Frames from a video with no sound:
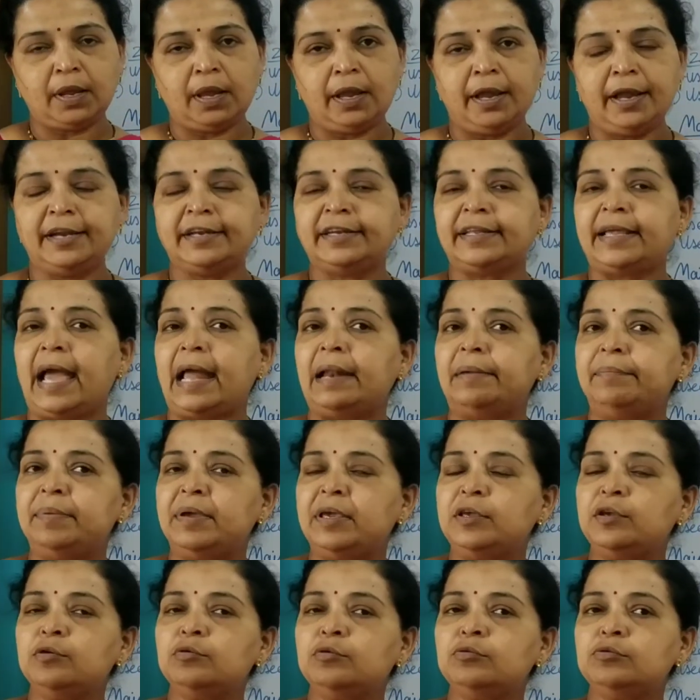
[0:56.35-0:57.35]
It can be
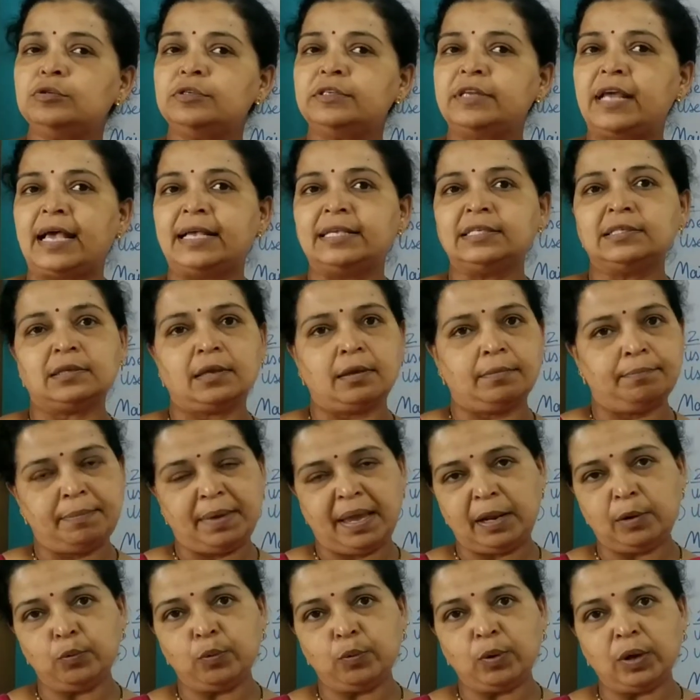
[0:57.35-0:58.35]
used as
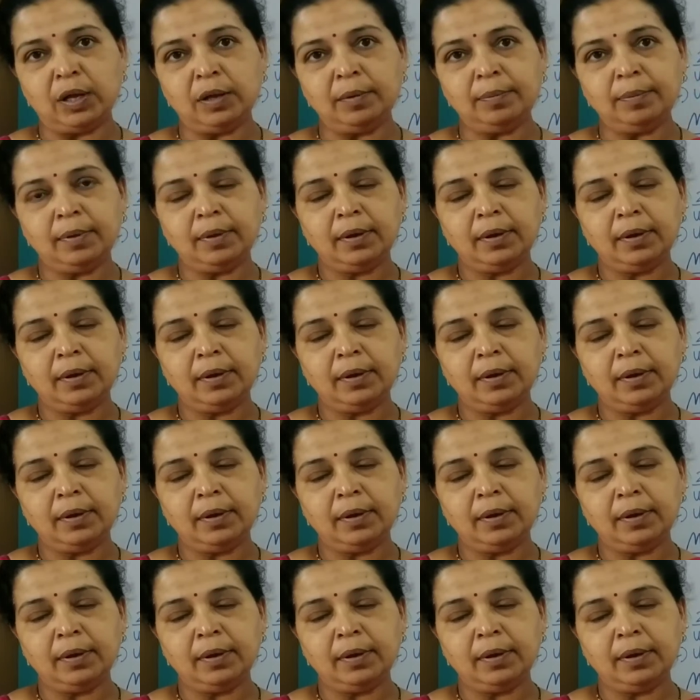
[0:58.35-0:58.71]
main verb,